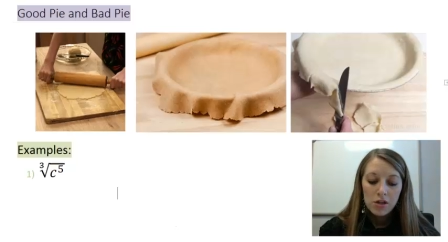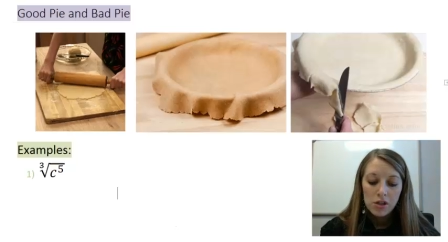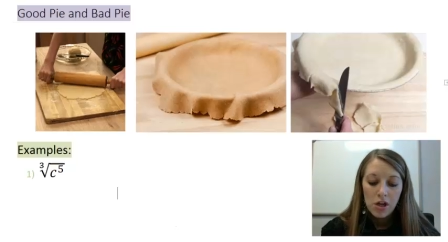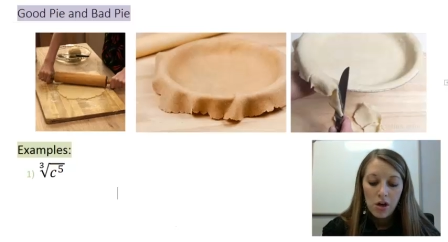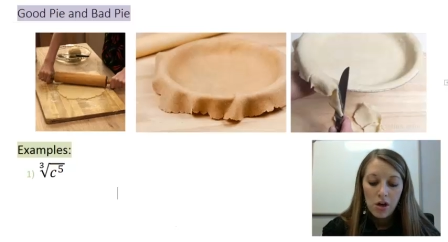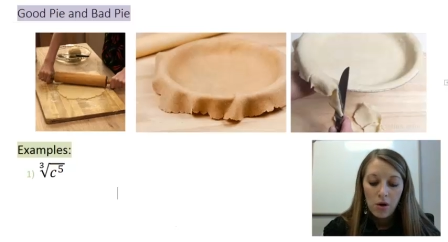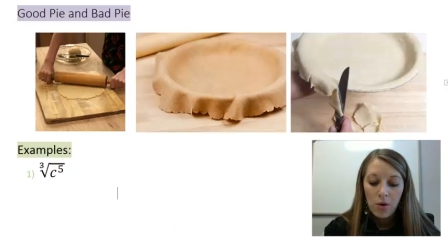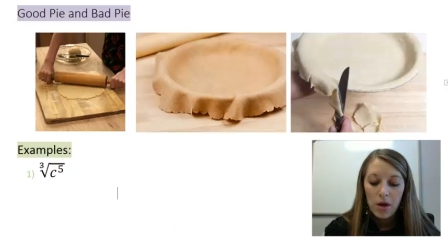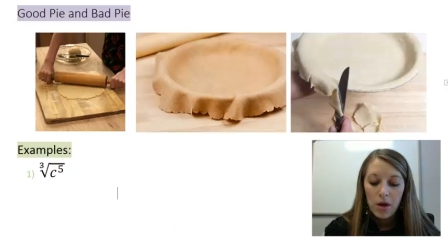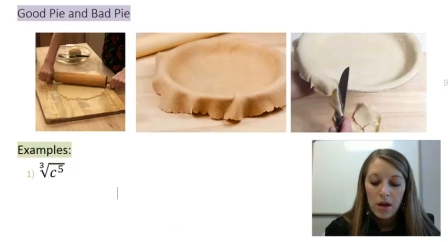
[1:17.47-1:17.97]

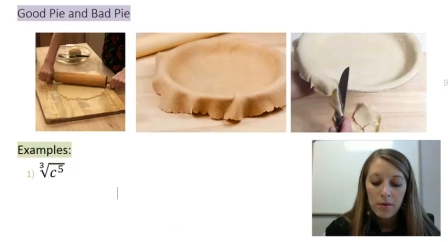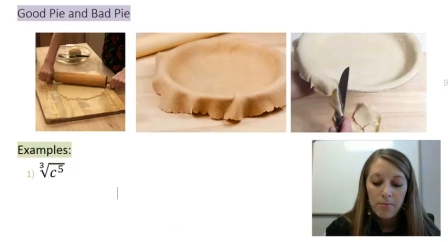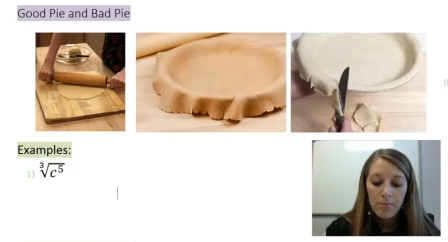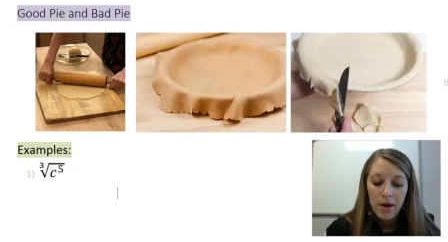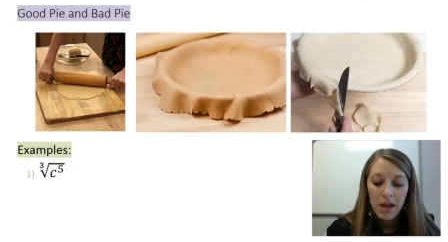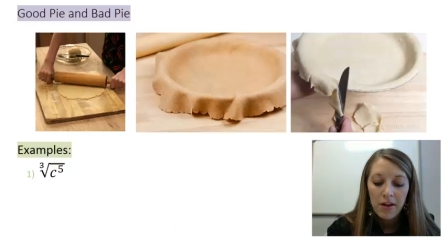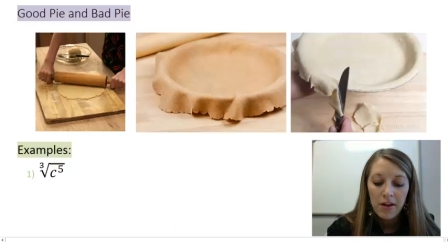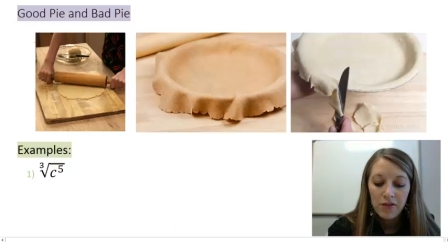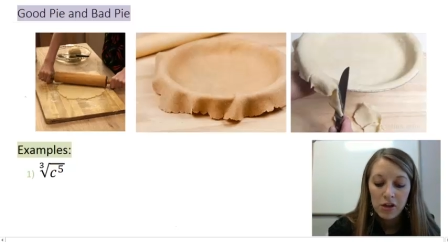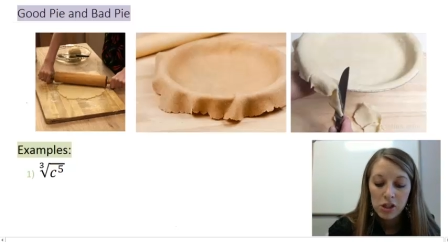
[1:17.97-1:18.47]
So in
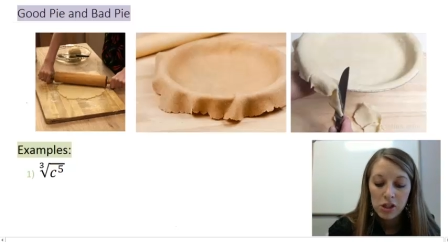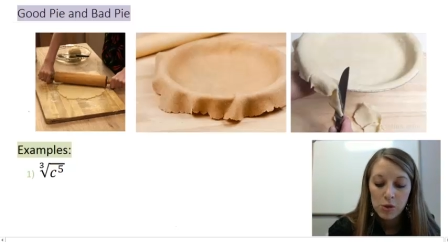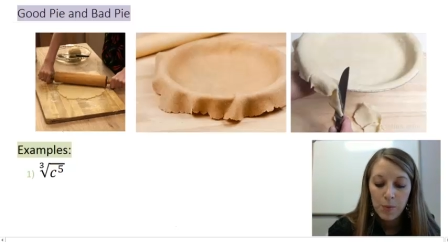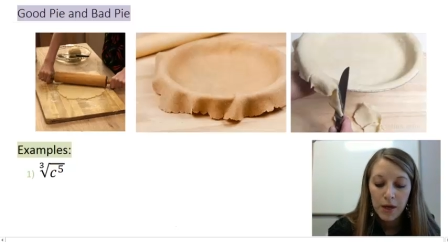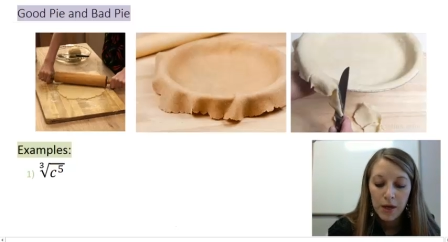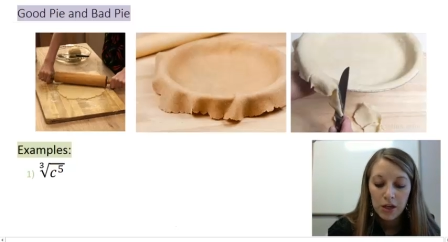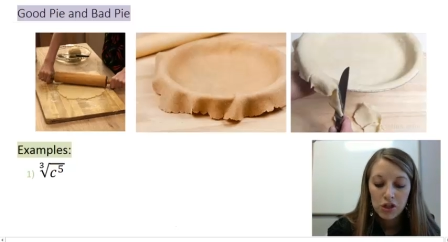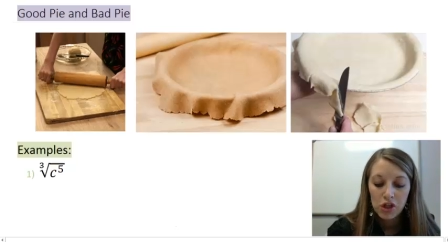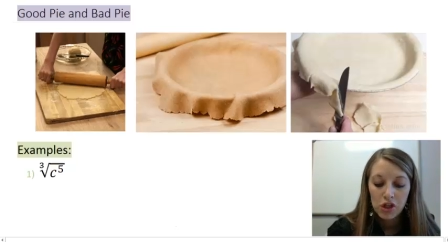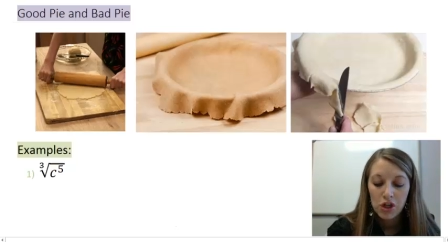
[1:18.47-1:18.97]
my
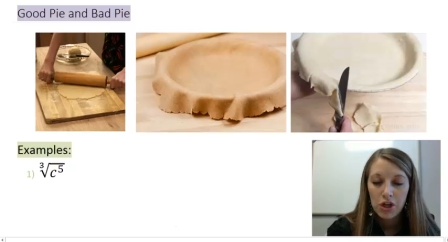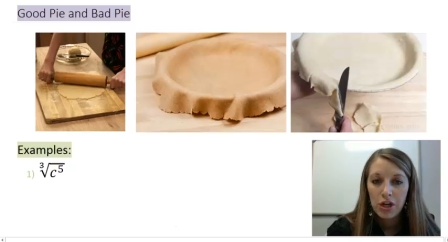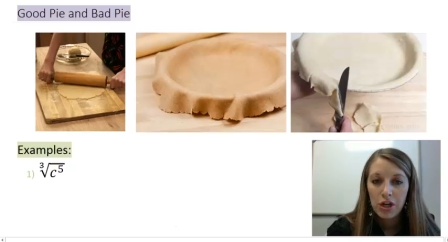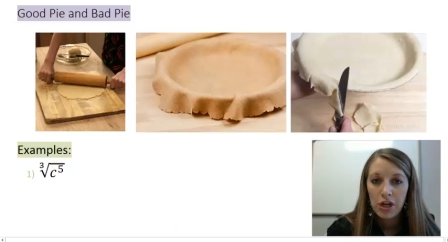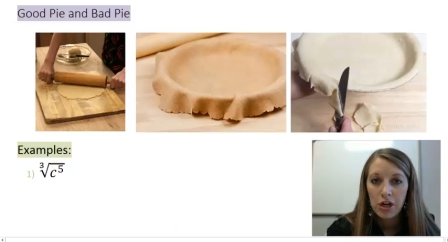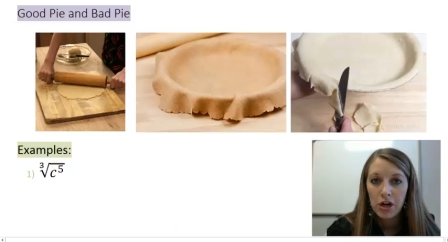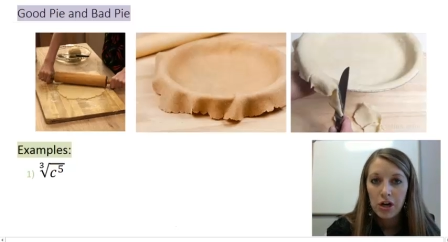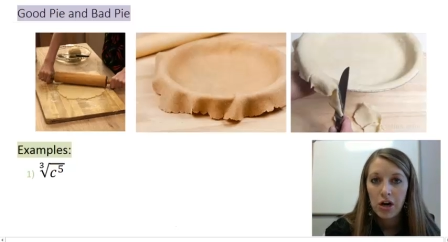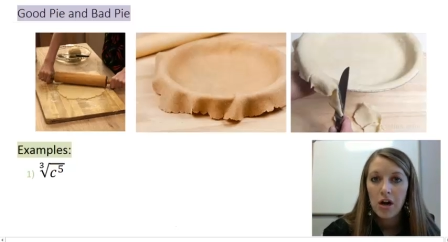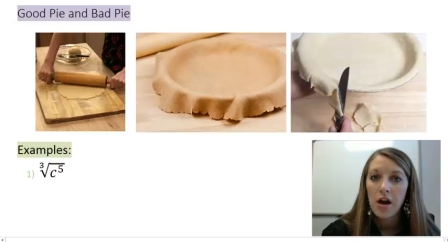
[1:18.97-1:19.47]
first picture
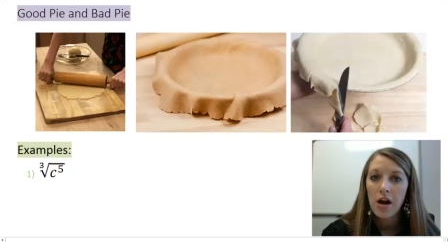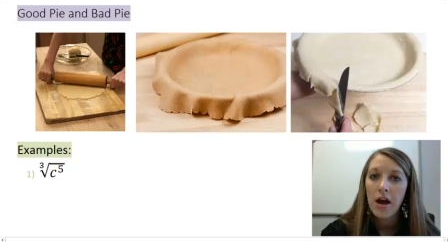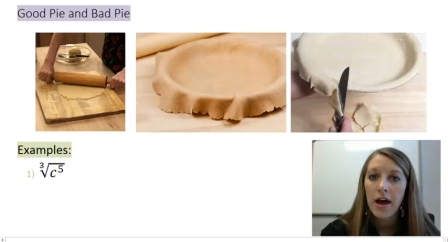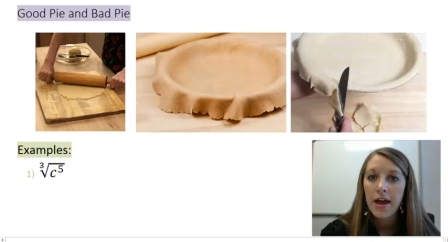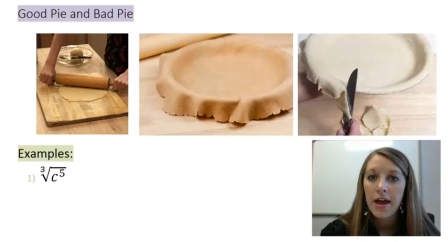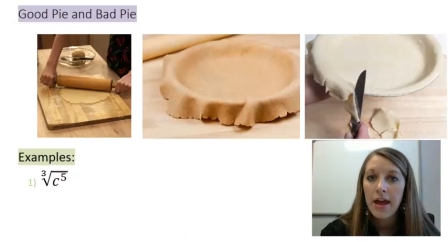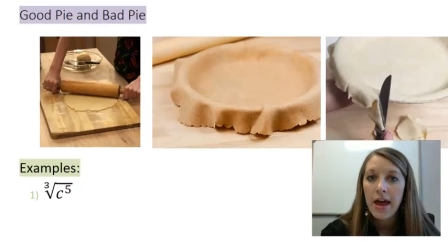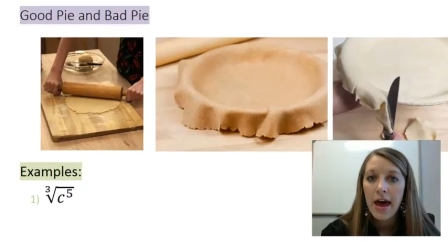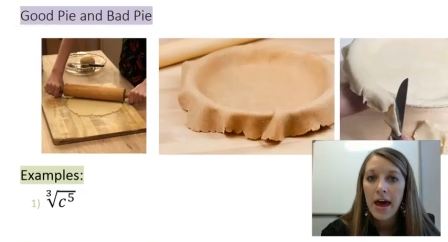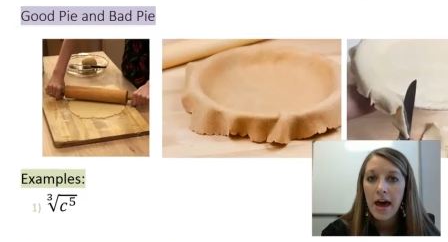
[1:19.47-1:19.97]
here,
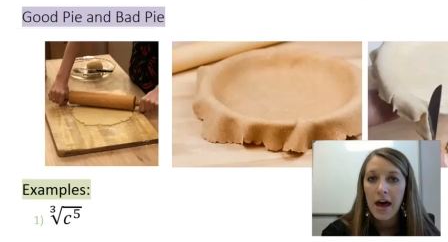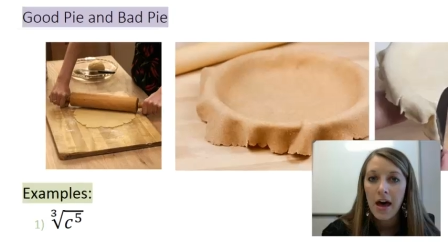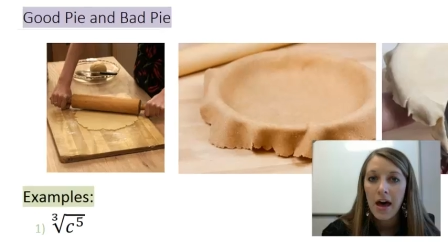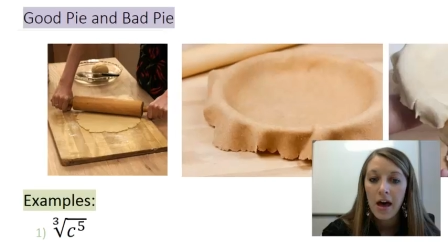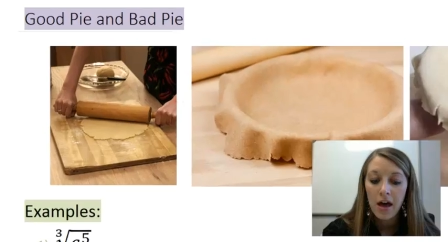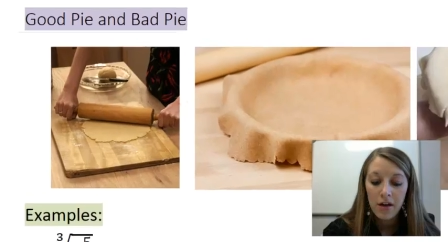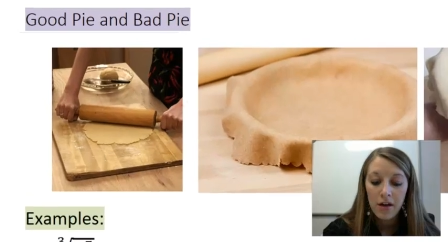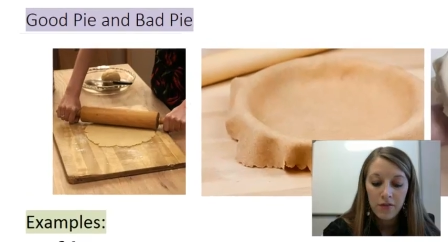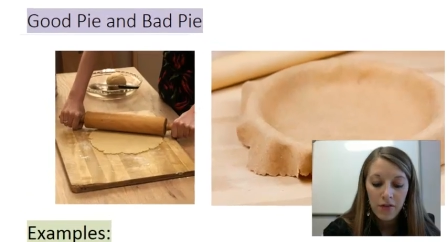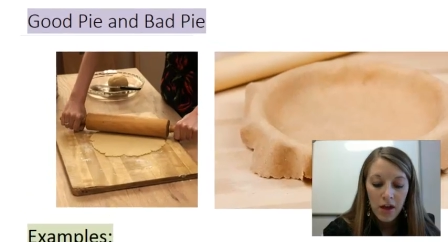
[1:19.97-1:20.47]

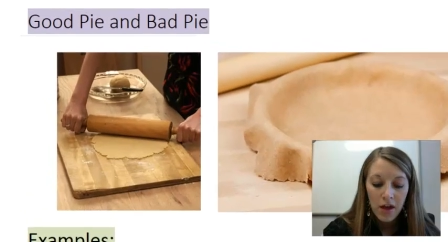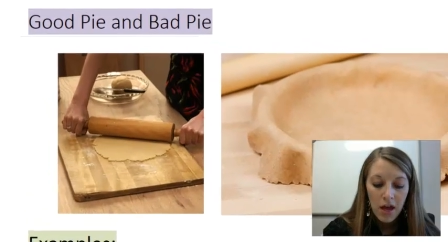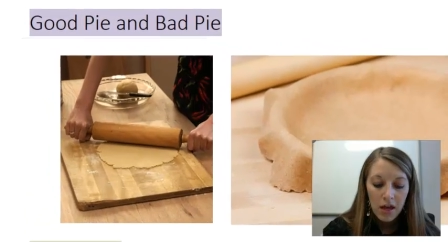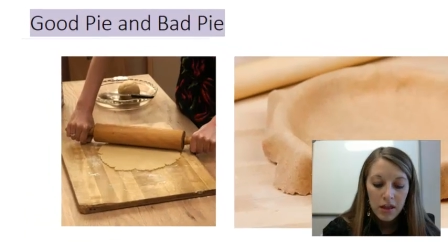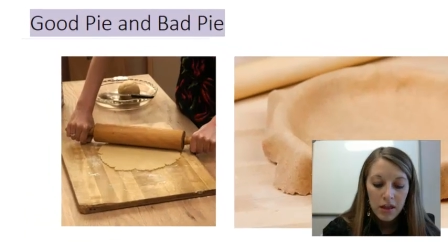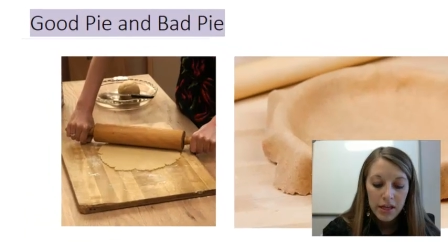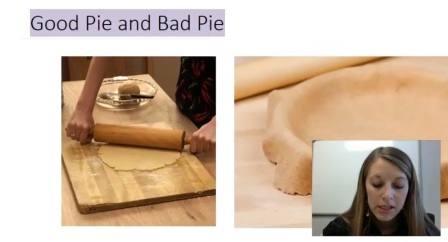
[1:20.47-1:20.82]
I have